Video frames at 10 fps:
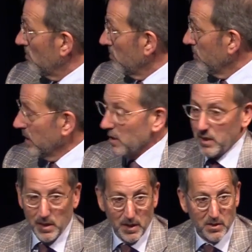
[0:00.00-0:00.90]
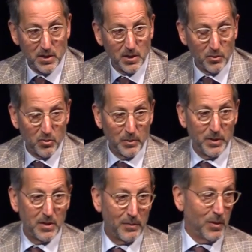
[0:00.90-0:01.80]
really needs to
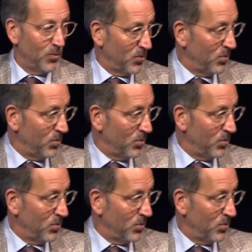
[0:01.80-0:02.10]
contribute. I mean,